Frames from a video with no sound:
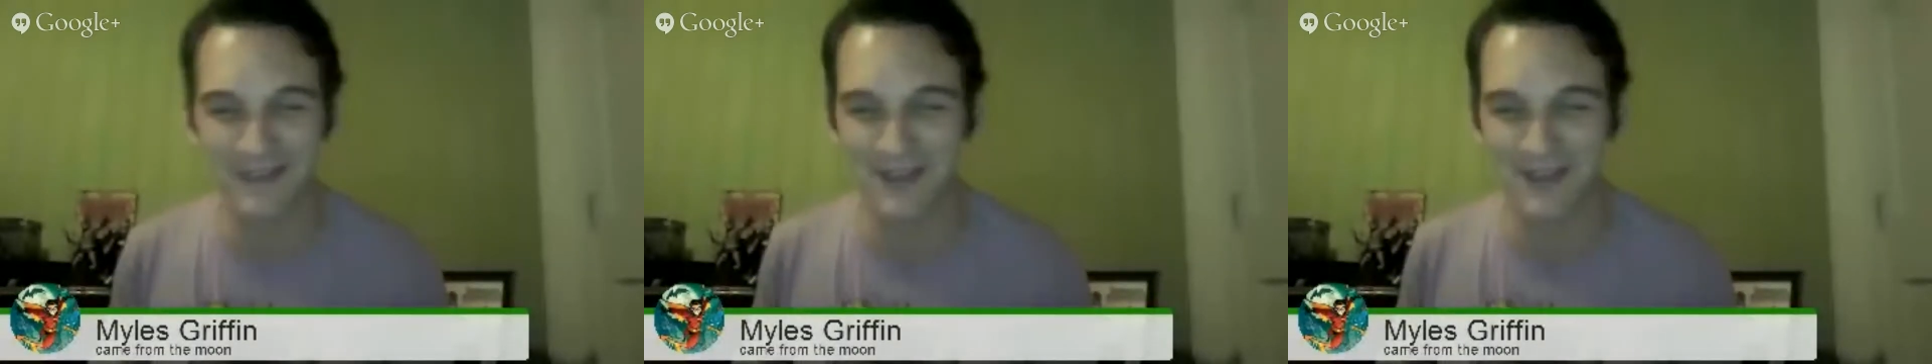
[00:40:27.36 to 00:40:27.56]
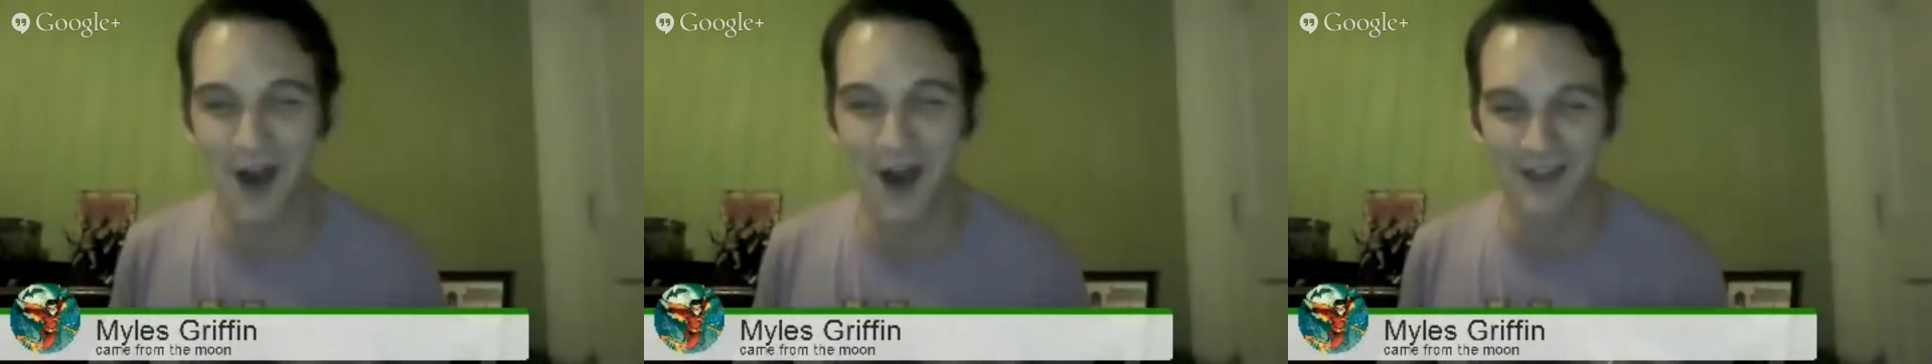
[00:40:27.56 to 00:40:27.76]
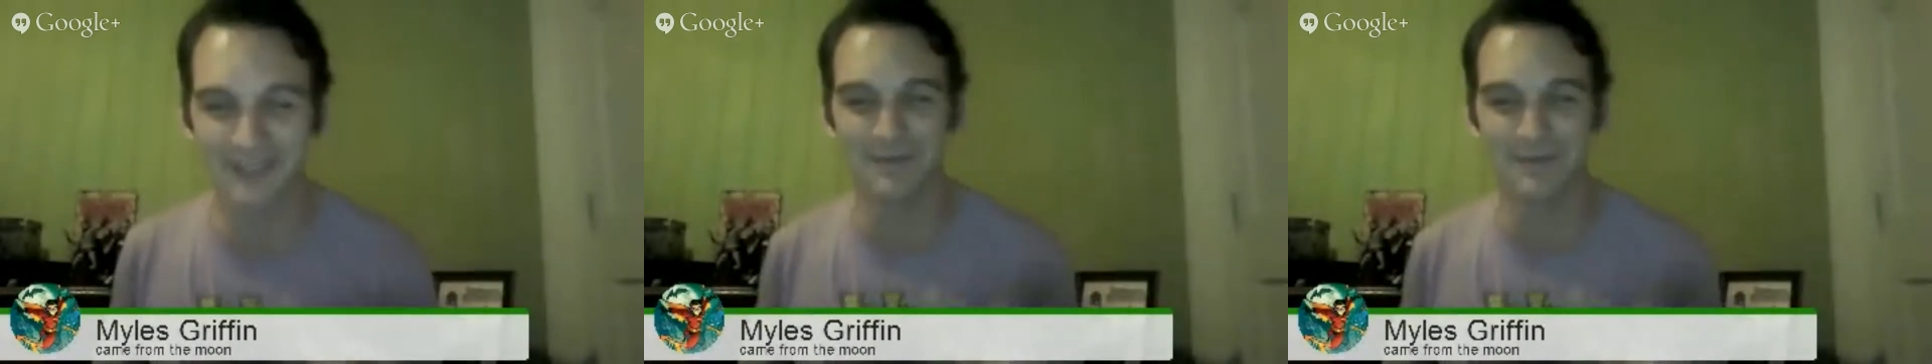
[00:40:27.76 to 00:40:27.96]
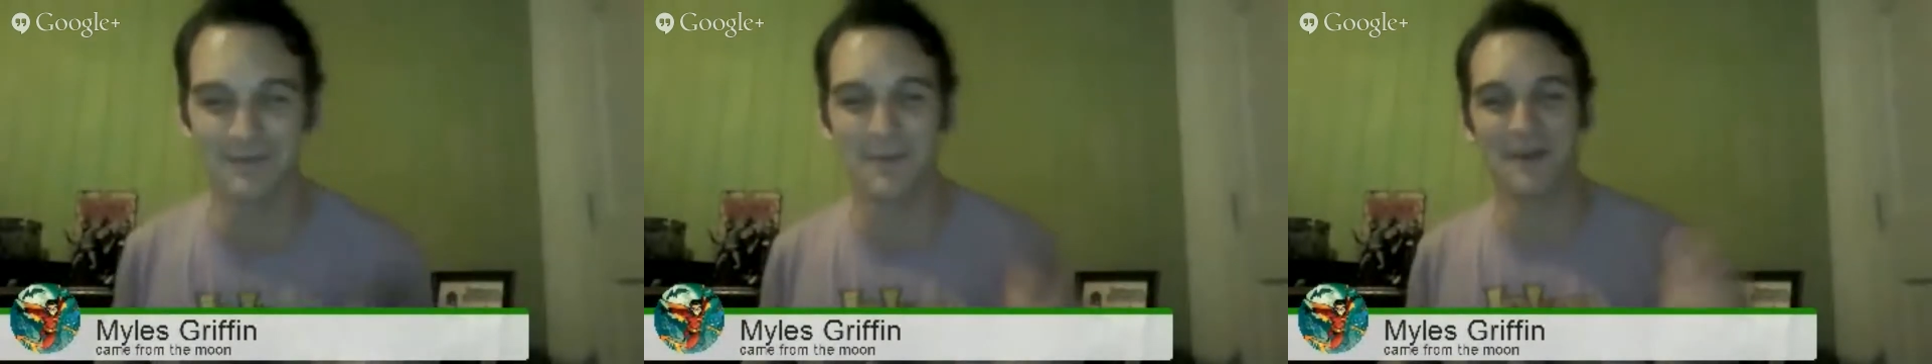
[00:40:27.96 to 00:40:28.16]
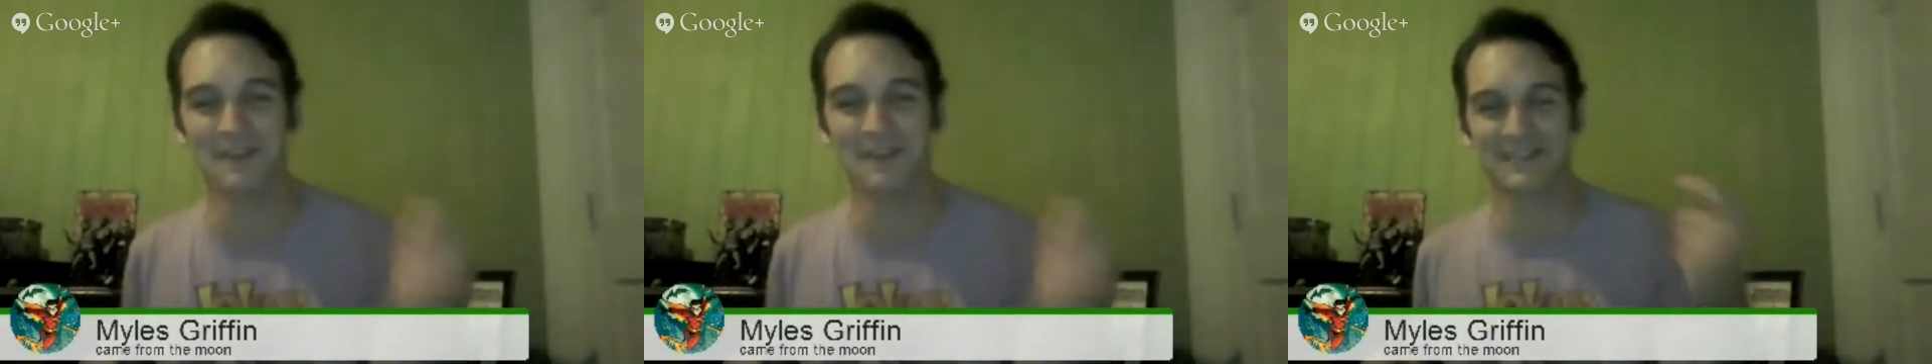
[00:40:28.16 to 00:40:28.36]
to talk to him
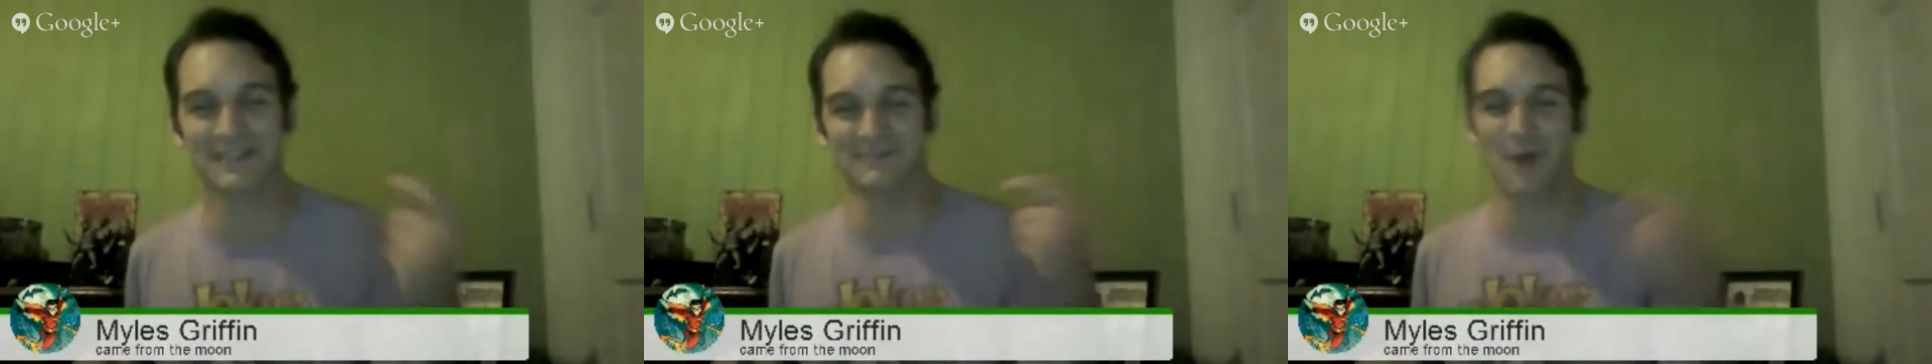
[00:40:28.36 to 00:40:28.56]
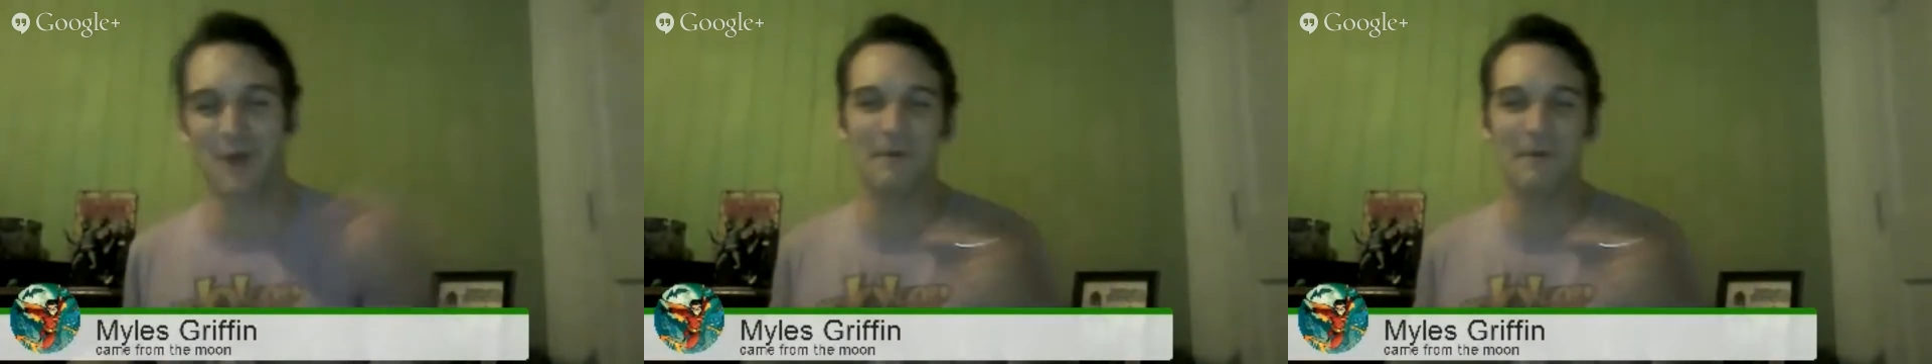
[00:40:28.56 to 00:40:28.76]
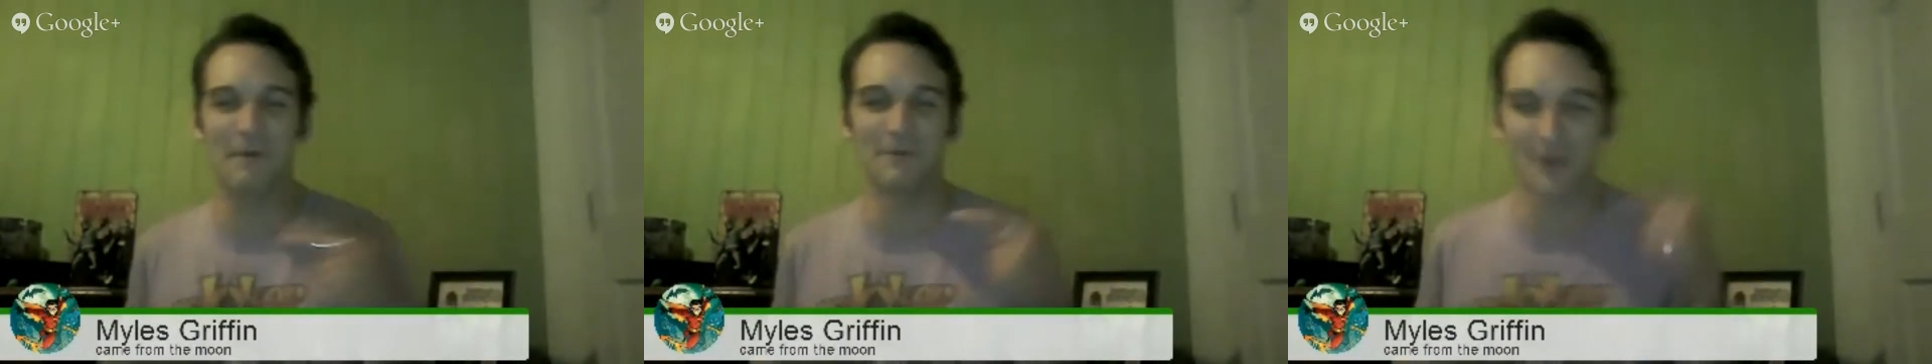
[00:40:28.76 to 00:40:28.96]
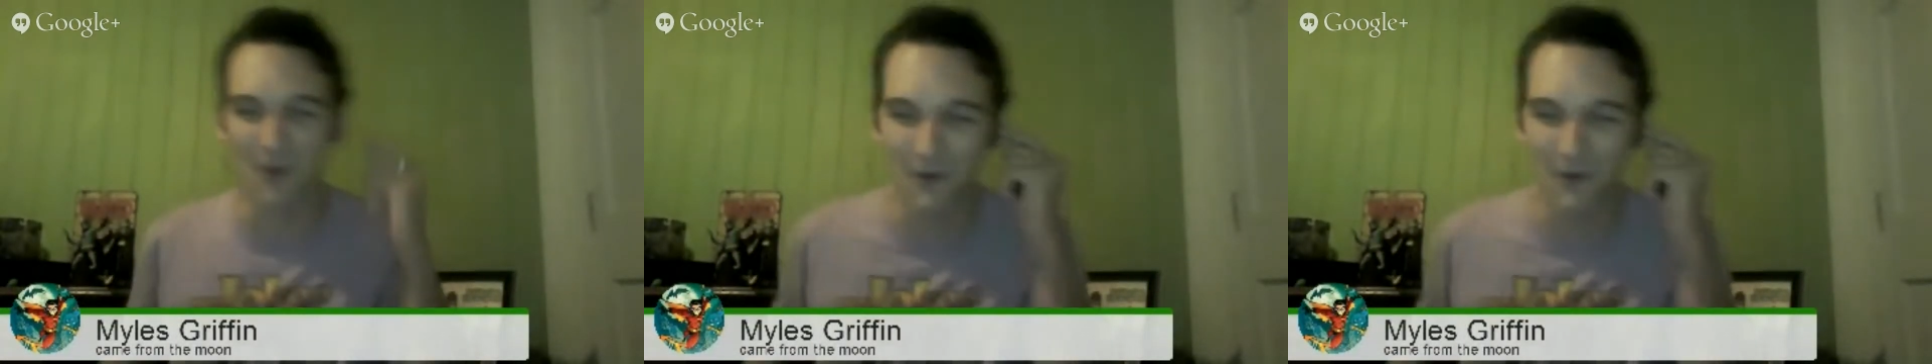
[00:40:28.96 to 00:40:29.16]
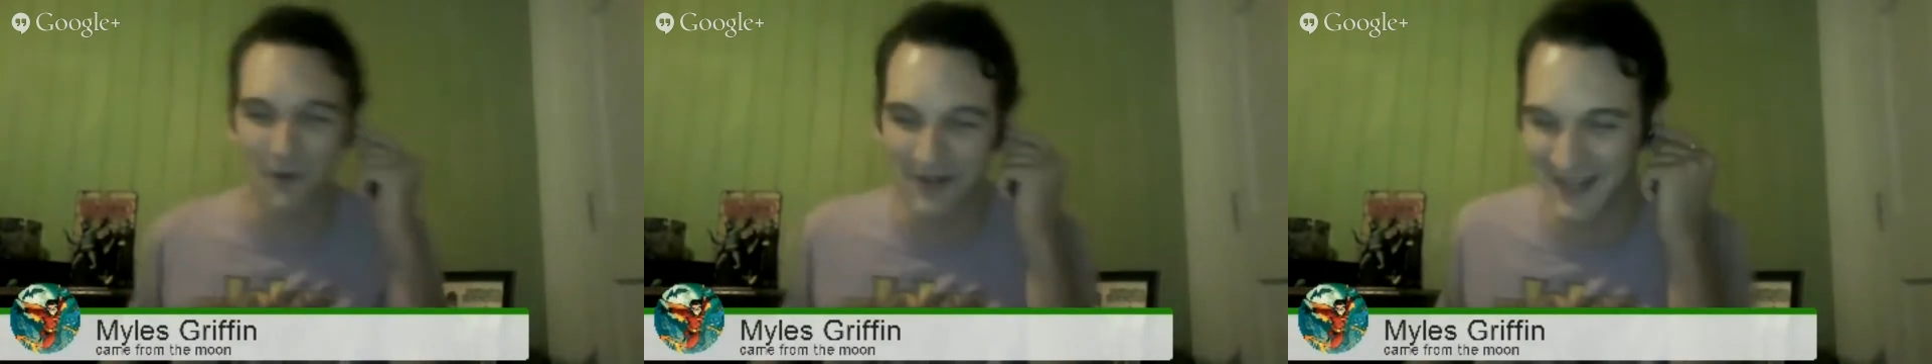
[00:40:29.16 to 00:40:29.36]
about this while I'm
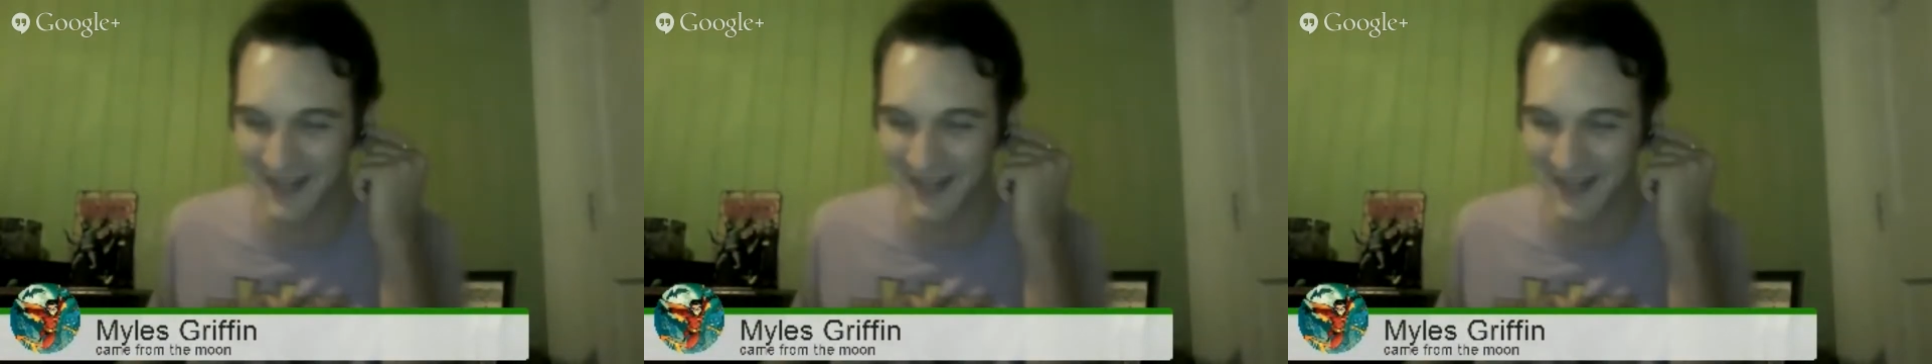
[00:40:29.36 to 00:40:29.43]
recording.